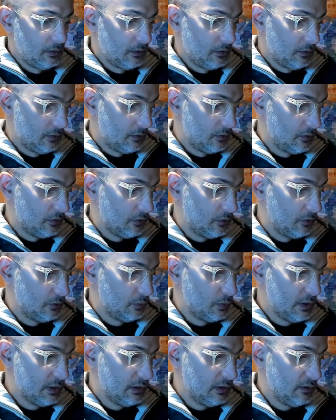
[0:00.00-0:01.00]
So
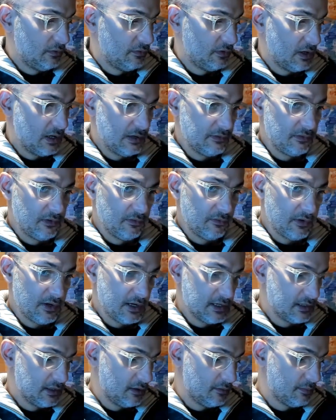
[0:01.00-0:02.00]
25
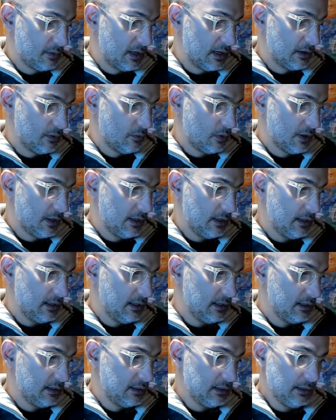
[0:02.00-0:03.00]
divided by
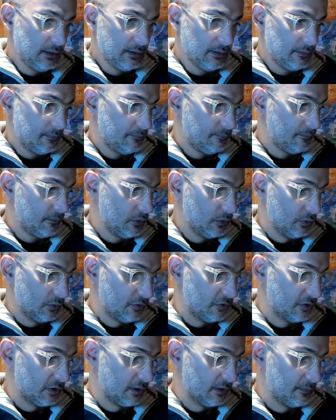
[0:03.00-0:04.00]
180, oh
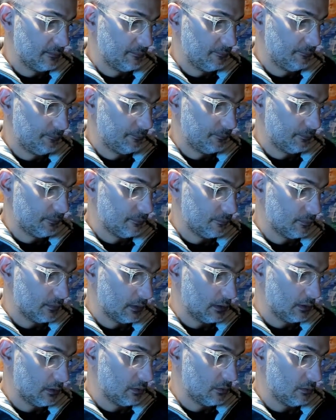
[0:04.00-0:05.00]
sorry,
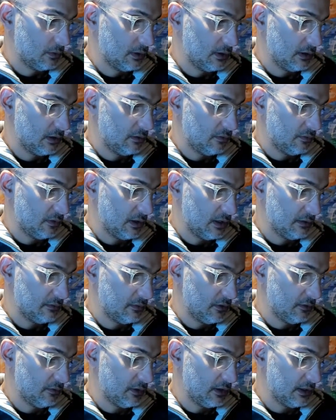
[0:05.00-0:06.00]
25
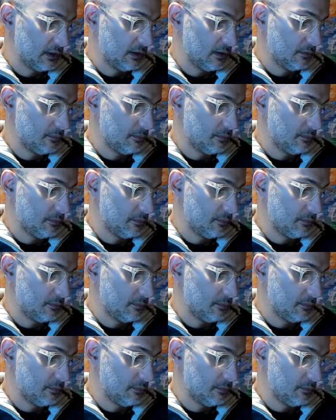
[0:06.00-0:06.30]
divided by